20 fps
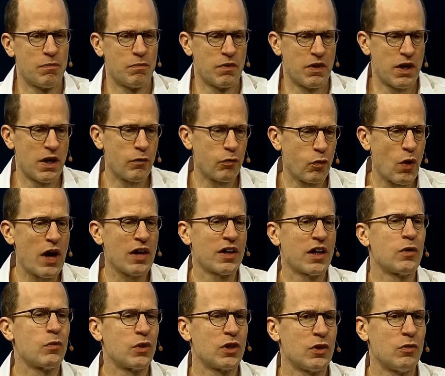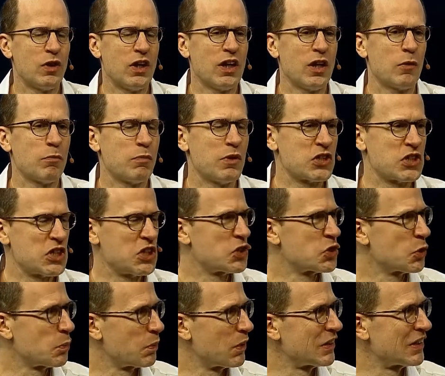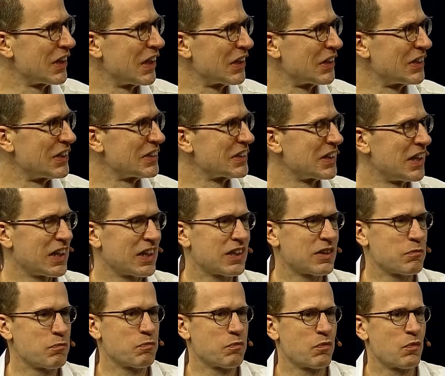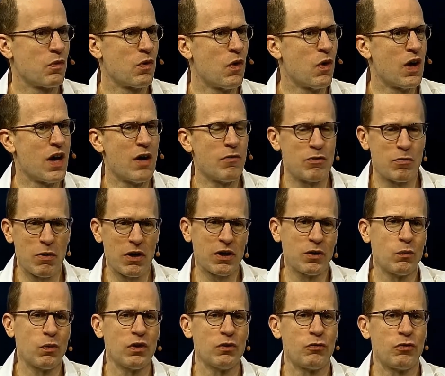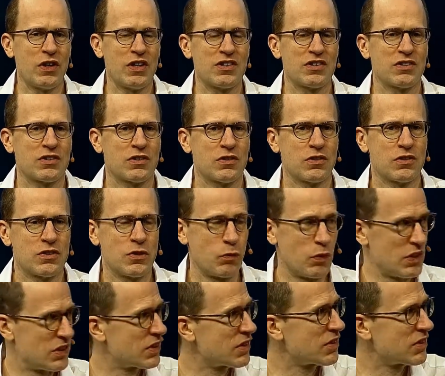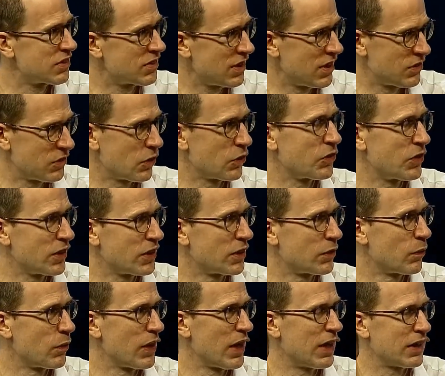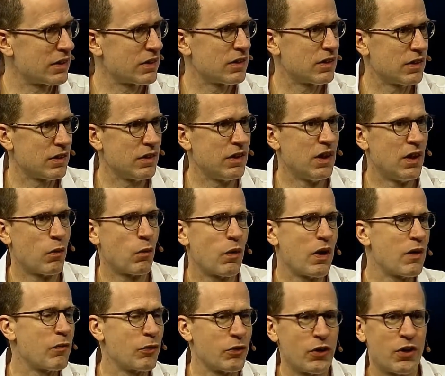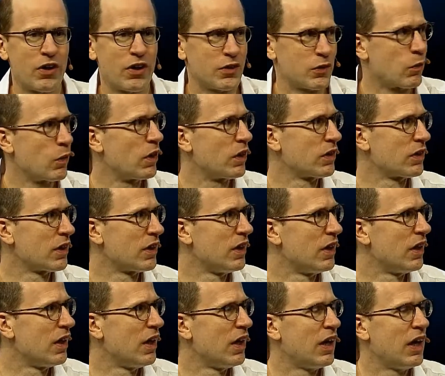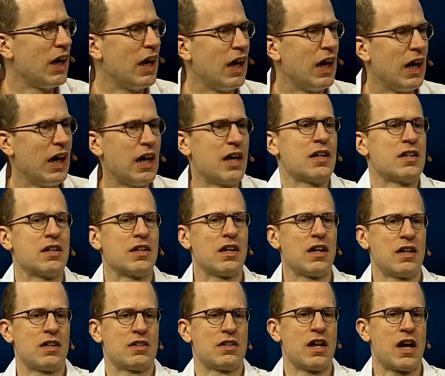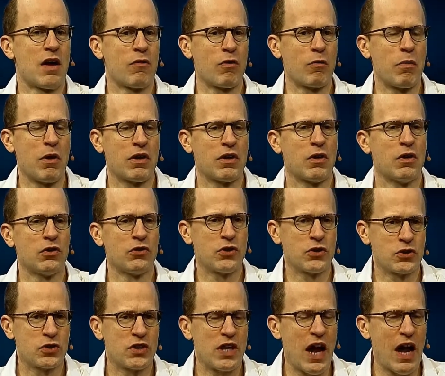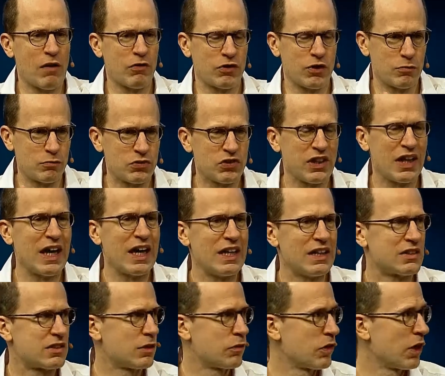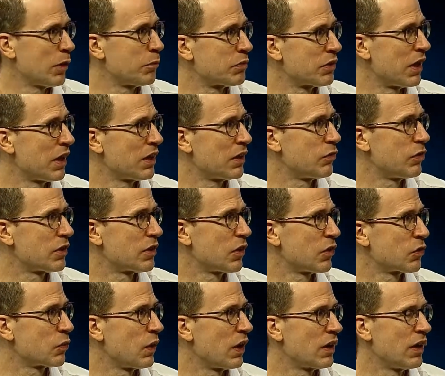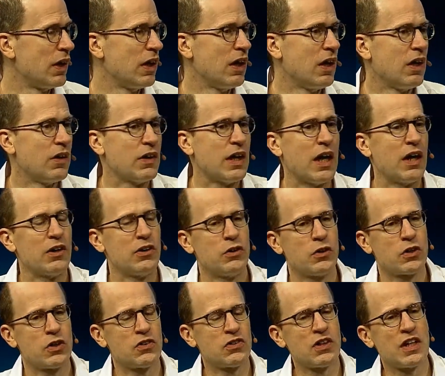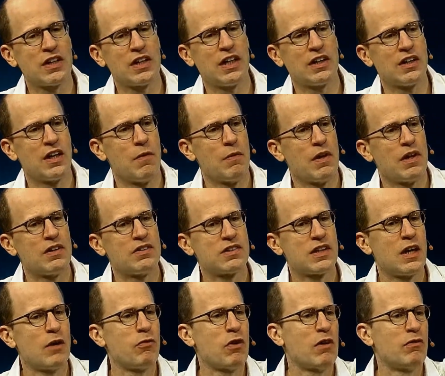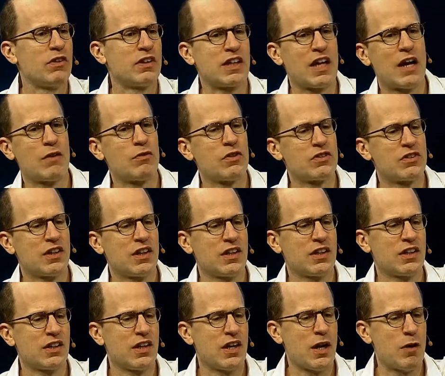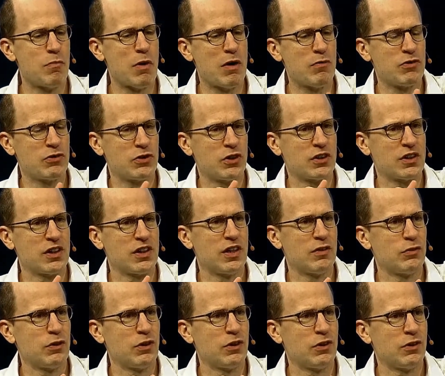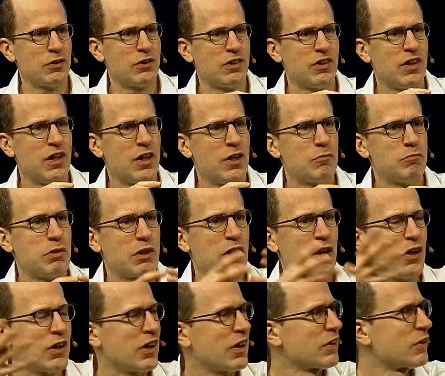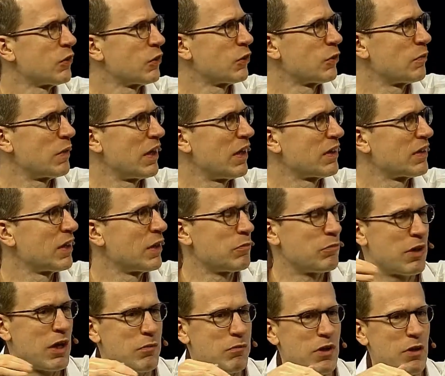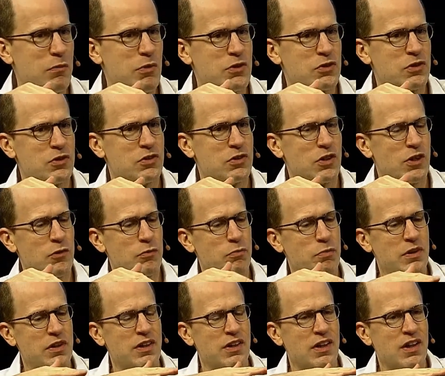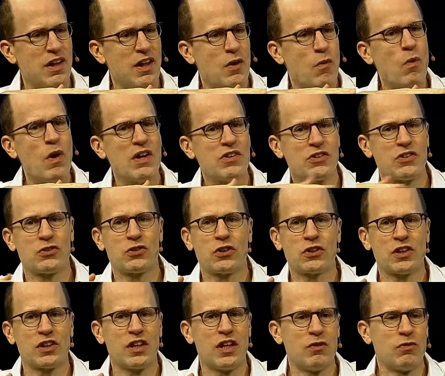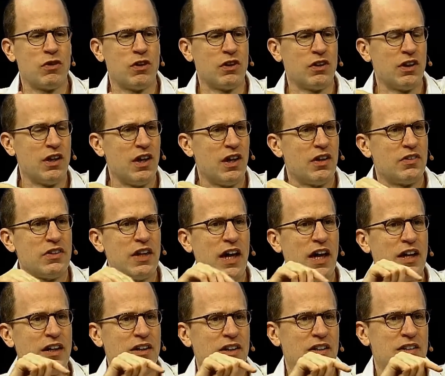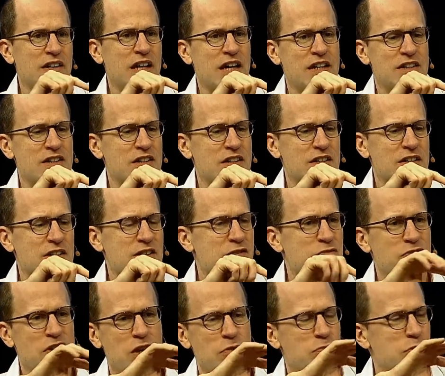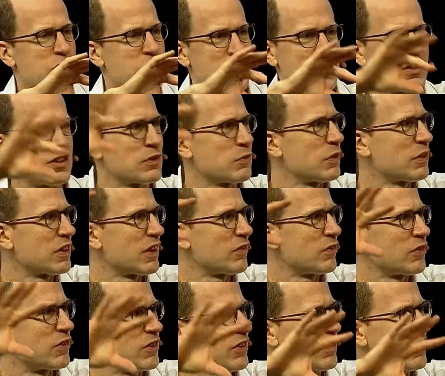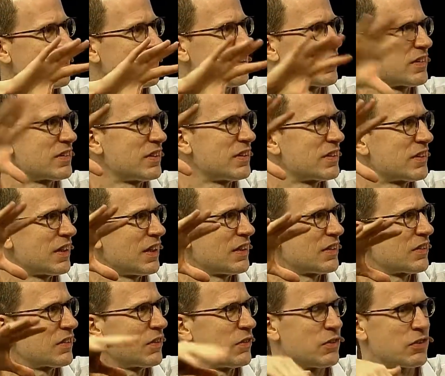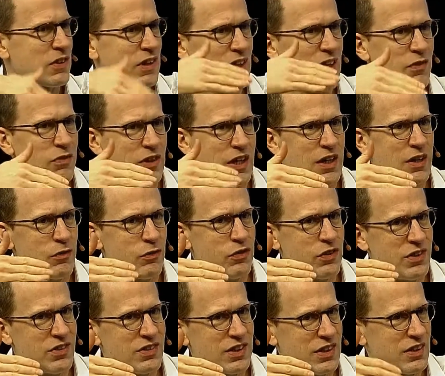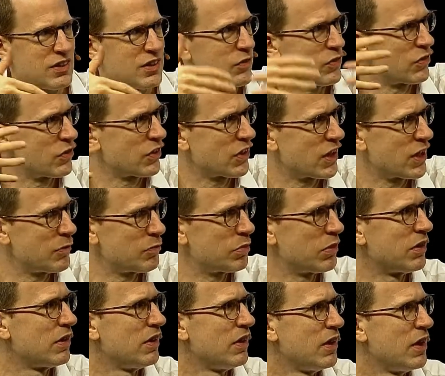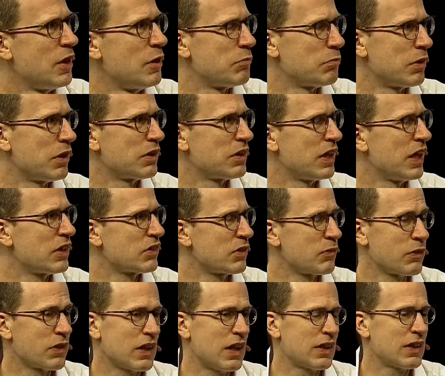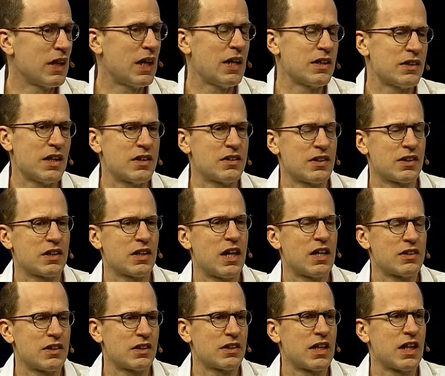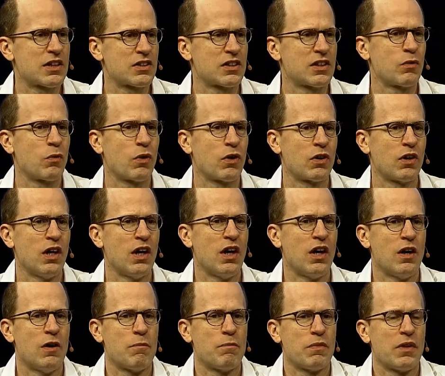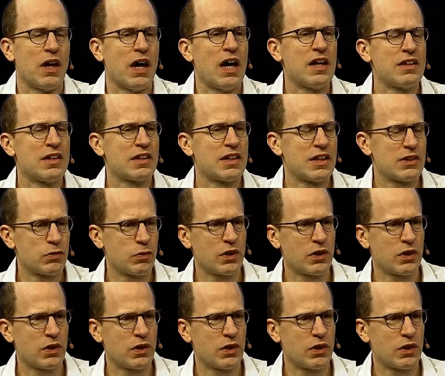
if one day we develop machine superintelligence, like everybody will face the risks associated with that, right. wherever you are in the world. Uh, and everybody also should have some slice of the upside if it goes well. Now, you could say that instead of having everything above a certain level belonging to humanity, may, maybe it should sort of be once a certain level, then 95% of whatever that exceeds that, so you still have kind of incentives to keep. But yeah, something like that. I, th I think I think they actually were. I think that's what